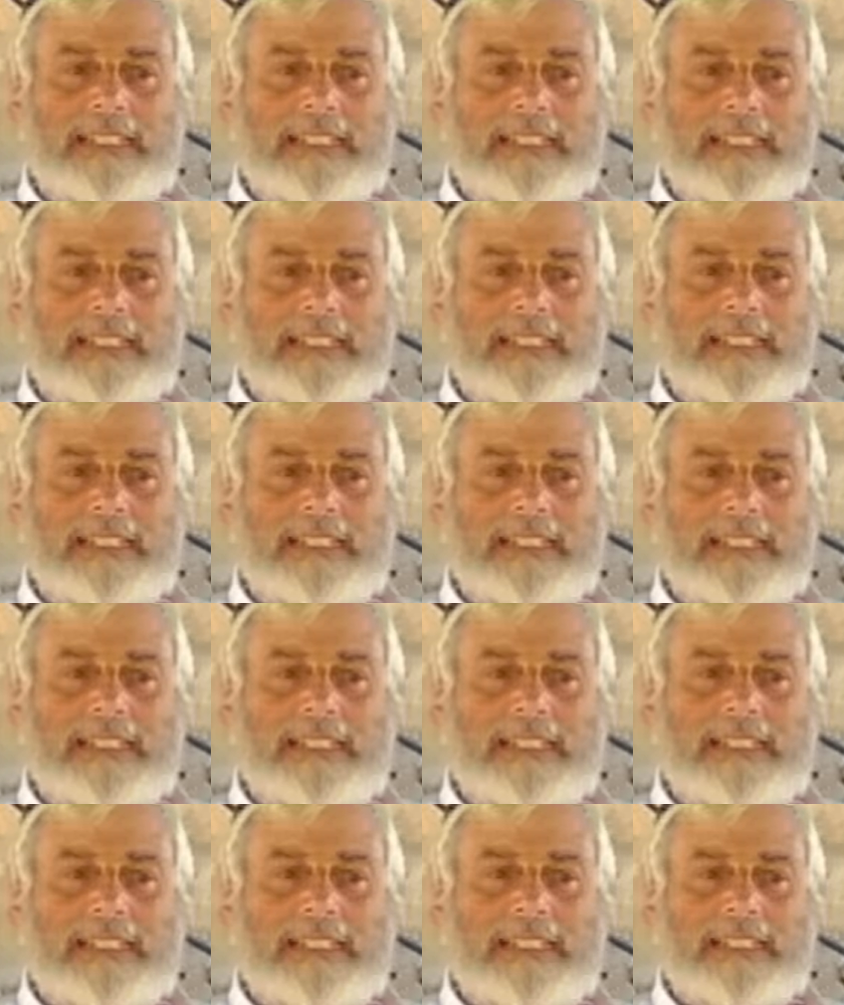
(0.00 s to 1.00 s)

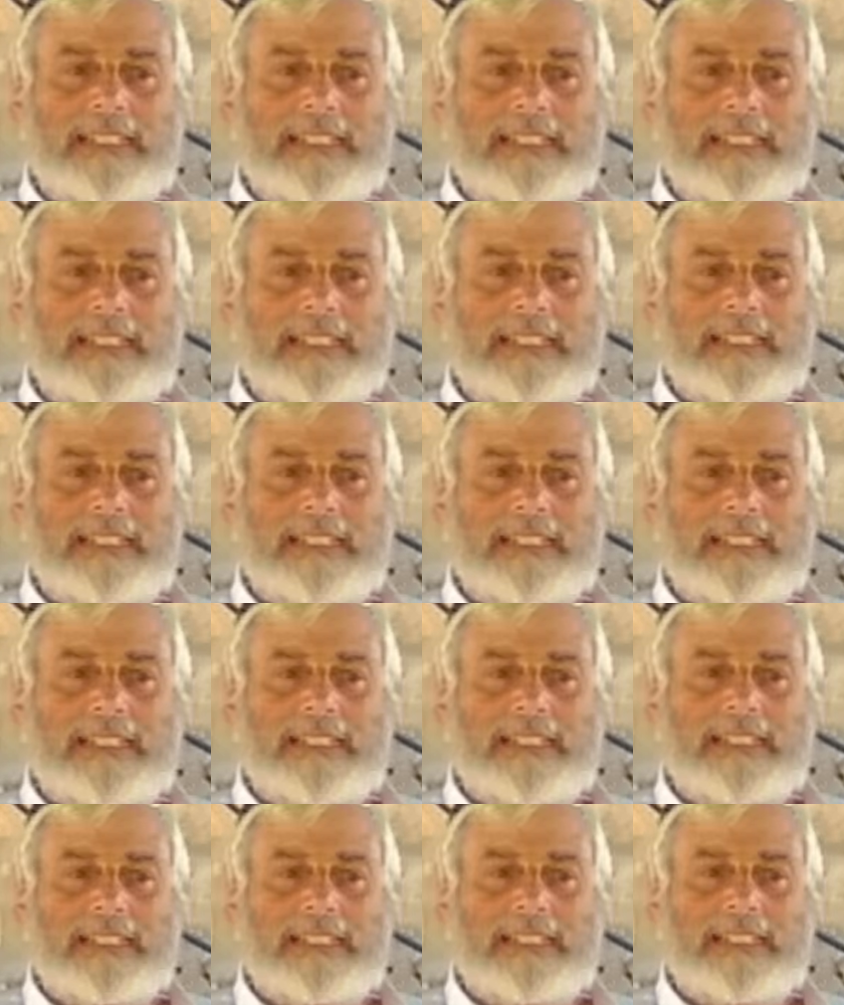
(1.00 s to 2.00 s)

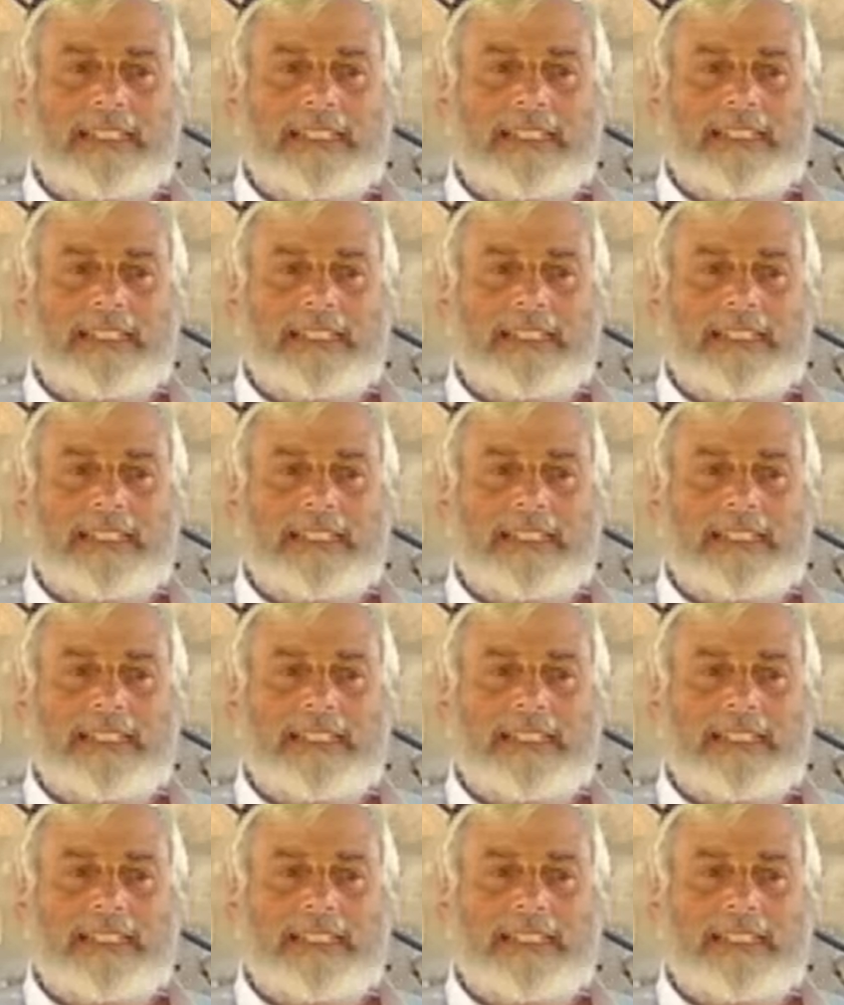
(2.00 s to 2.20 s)
Nothing is said.